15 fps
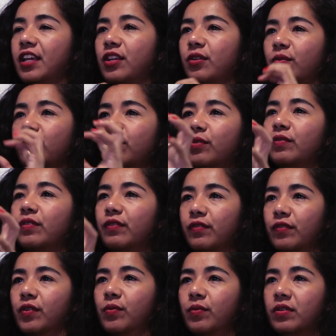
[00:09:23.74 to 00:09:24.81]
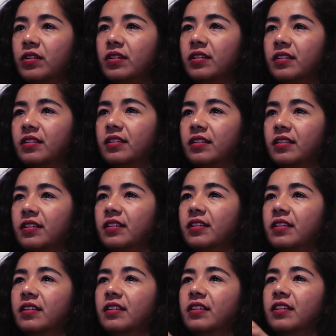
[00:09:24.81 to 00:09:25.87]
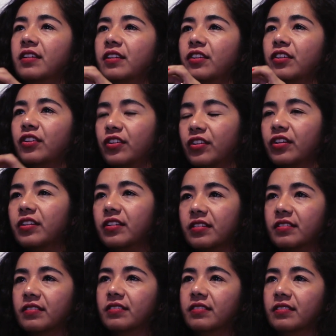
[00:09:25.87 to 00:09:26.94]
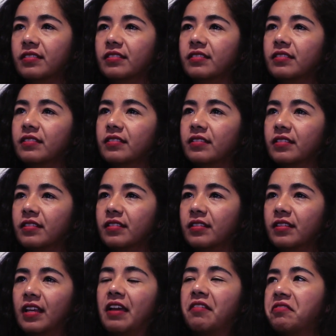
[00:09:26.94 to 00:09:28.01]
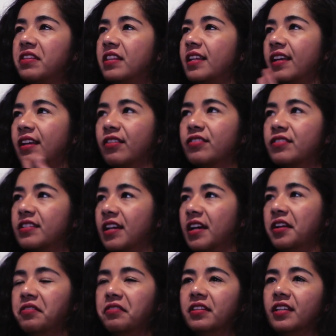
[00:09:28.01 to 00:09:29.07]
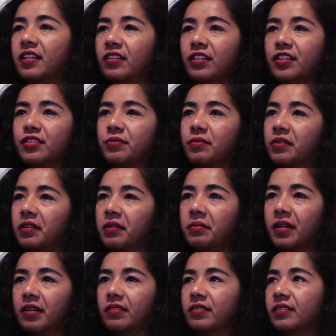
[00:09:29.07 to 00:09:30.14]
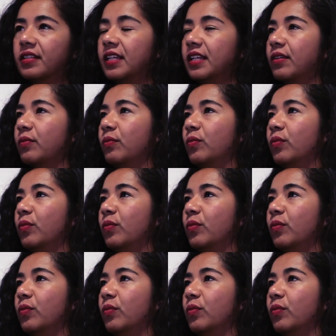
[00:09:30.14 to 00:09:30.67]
and you are moving forward, you're good. Everything else, I don't think you need to worry about. Like,